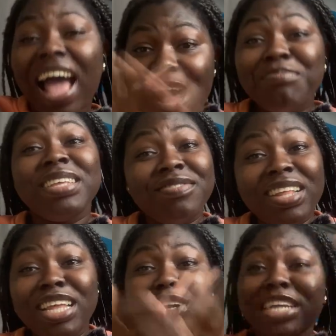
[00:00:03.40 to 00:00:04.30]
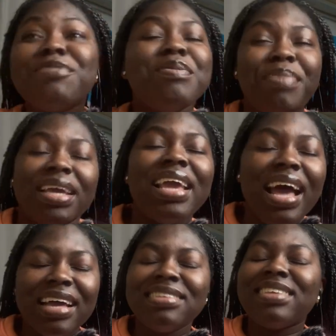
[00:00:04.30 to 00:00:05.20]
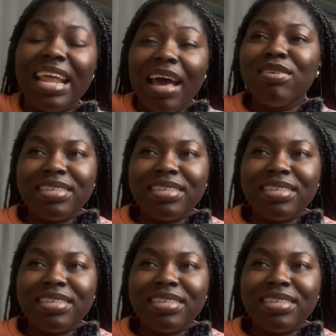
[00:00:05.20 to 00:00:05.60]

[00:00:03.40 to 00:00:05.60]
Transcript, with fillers: I'm definitely going to be biased, and I'll